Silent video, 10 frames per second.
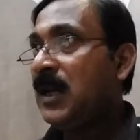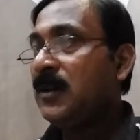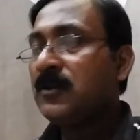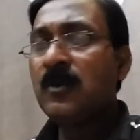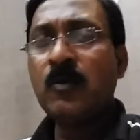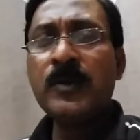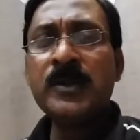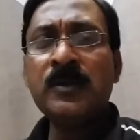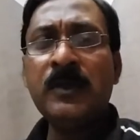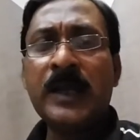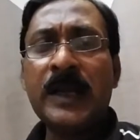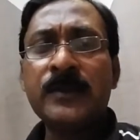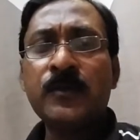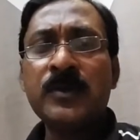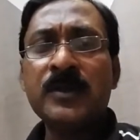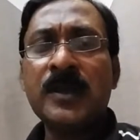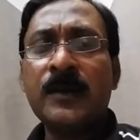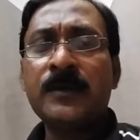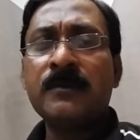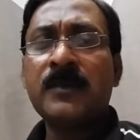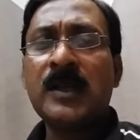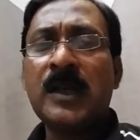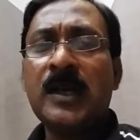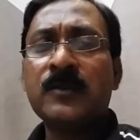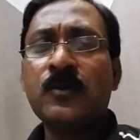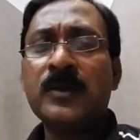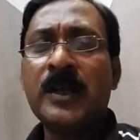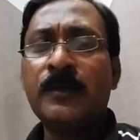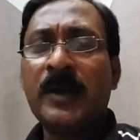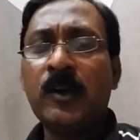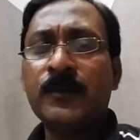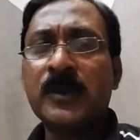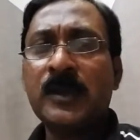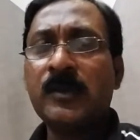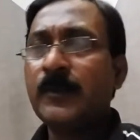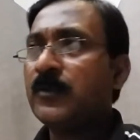So question will arise, which is the suicide bag of cell, you have